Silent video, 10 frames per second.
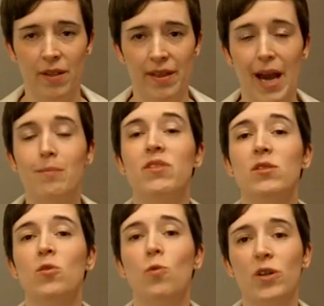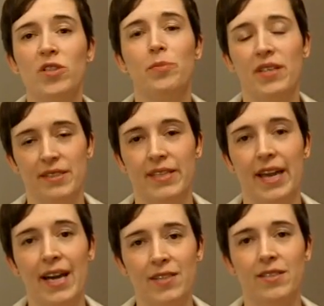The absolute worst place to
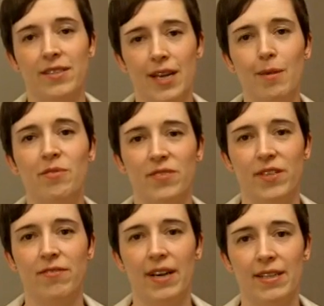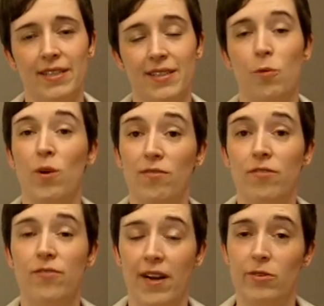catch this type of defect is at
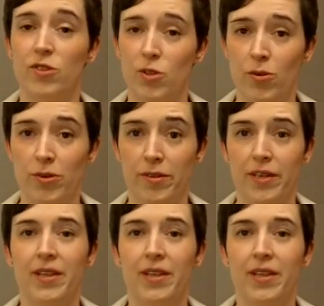wafer final sort,